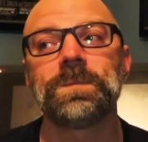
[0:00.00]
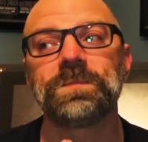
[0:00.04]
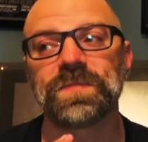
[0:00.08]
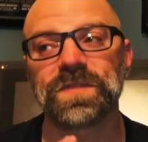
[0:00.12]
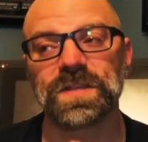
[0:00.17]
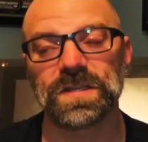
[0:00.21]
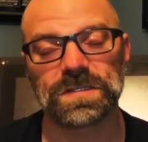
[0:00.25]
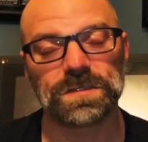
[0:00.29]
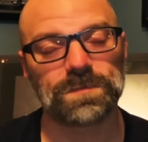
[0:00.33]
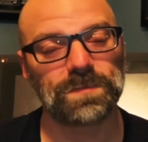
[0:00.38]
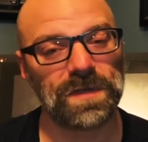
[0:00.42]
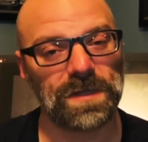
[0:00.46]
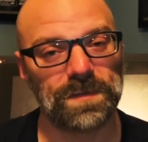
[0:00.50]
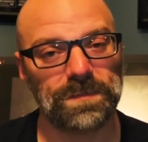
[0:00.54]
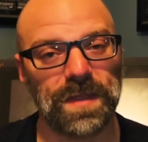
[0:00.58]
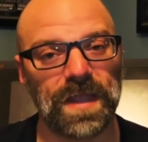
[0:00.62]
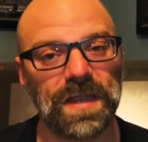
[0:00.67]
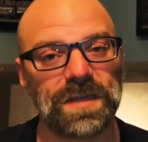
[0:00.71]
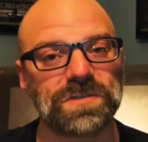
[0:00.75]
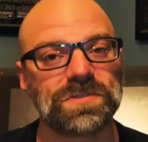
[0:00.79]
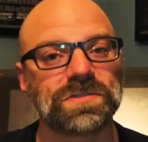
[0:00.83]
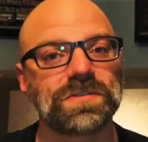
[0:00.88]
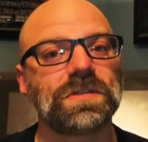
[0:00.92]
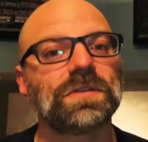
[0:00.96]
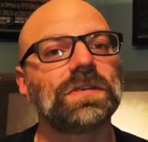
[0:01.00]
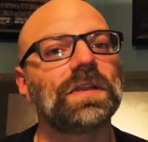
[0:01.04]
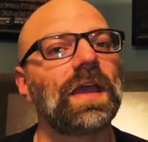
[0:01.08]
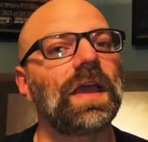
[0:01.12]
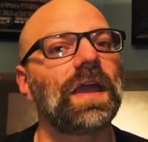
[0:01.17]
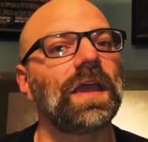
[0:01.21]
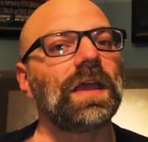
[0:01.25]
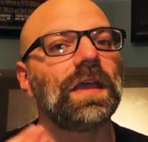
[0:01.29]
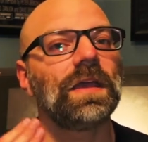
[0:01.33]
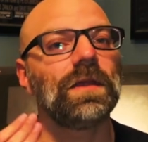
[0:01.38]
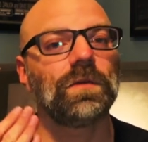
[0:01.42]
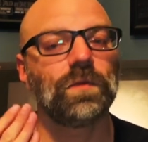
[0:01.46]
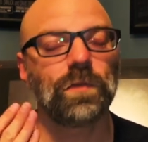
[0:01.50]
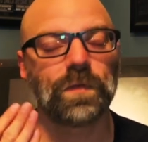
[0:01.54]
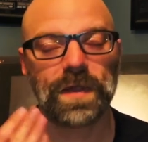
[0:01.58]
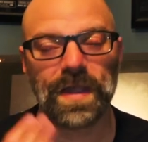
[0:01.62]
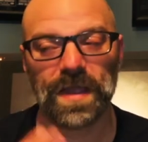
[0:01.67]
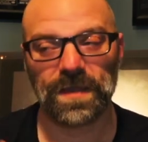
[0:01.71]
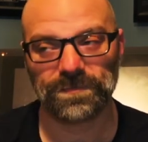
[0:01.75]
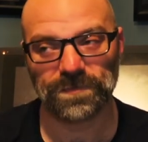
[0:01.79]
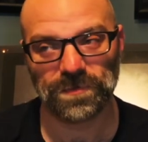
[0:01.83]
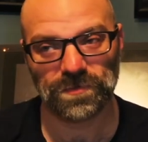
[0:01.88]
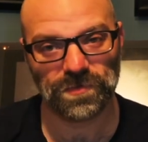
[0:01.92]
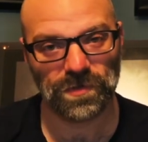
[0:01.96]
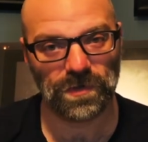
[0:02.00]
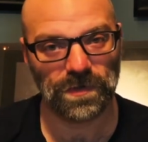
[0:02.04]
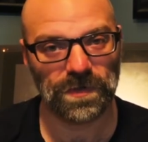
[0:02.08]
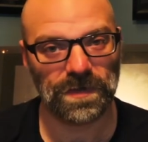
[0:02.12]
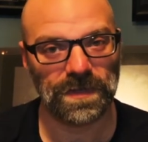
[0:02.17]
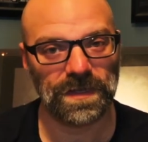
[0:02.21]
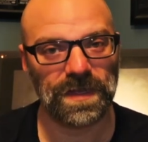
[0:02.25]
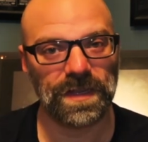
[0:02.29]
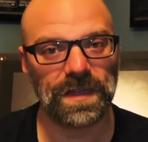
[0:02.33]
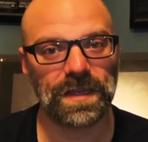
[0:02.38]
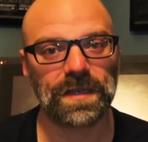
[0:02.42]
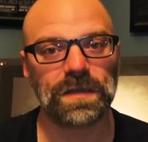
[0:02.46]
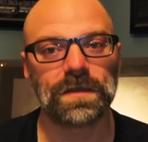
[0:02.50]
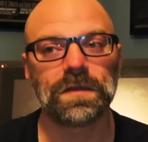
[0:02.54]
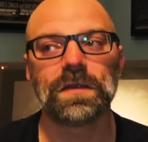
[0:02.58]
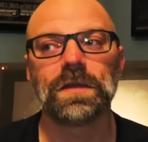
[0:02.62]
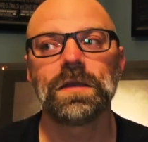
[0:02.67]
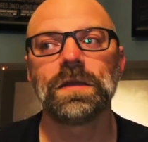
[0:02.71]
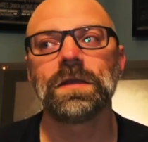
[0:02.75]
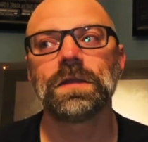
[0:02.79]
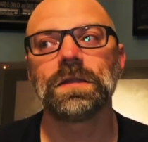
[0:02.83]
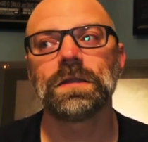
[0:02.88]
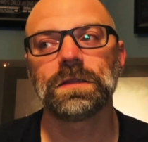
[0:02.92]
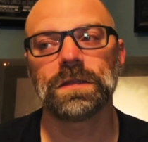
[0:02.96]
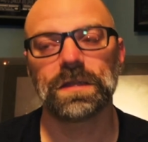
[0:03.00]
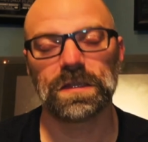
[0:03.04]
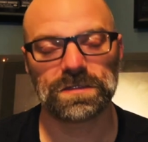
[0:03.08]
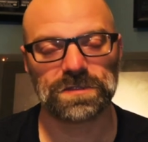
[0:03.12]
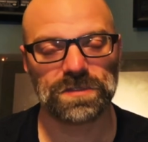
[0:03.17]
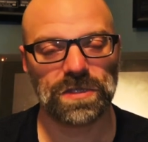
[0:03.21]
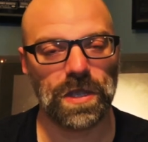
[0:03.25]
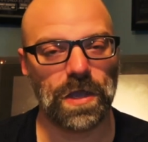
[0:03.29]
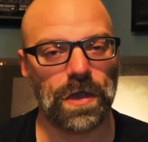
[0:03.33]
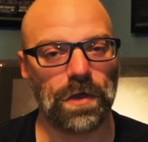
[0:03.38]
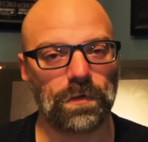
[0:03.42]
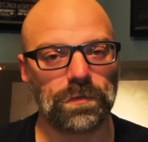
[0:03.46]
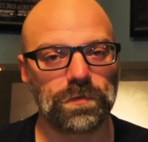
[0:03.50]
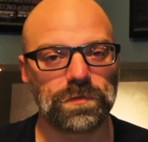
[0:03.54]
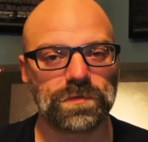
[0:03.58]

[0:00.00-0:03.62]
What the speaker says: this many pages a day, we have to turn it in, let's go.